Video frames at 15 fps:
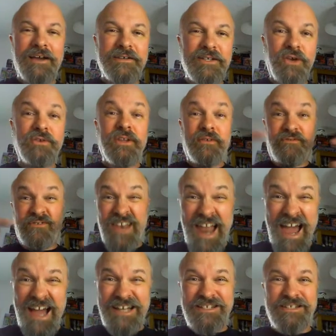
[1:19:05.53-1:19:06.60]
You're on the
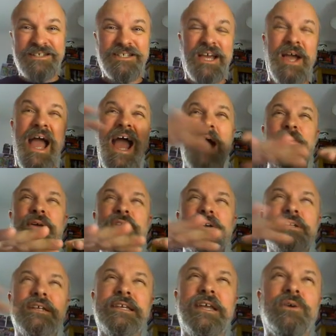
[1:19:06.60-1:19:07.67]
flat. So how are you going
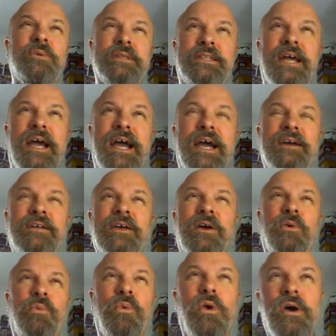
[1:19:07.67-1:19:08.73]
to deal with that?
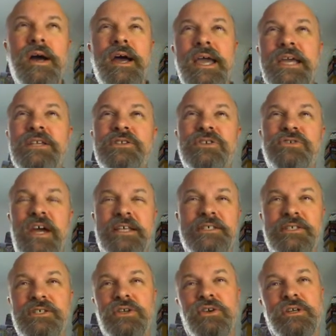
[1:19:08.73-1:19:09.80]
What
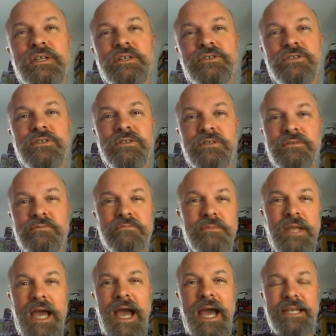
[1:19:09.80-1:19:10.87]
interests are you going to
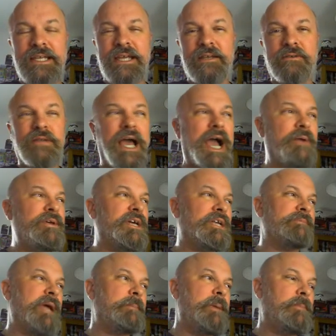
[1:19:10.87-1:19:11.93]
add in? How are you going
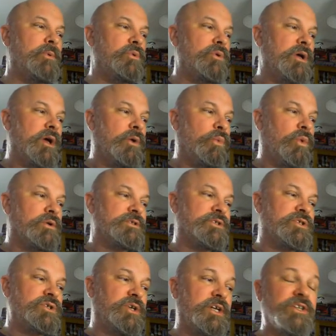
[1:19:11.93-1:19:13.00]
to make people want
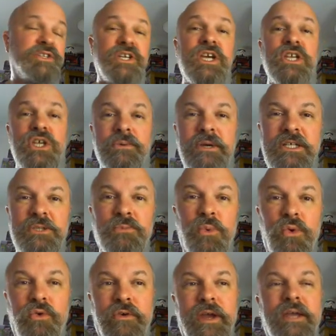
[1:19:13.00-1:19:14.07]
to continue
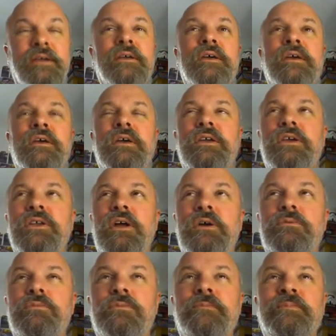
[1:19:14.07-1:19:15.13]
exploring? You
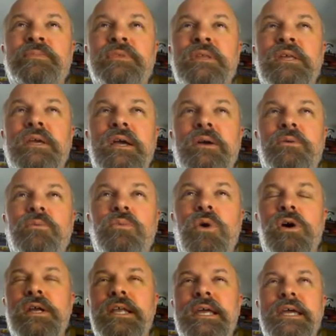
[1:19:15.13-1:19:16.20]
know,
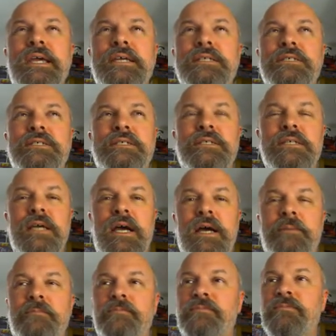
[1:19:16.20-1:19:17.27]
what is
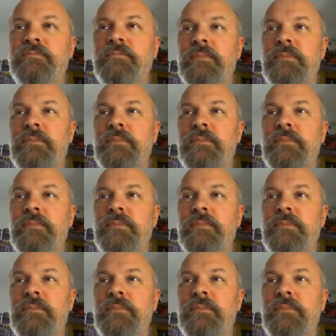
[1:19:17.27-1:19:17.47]
um,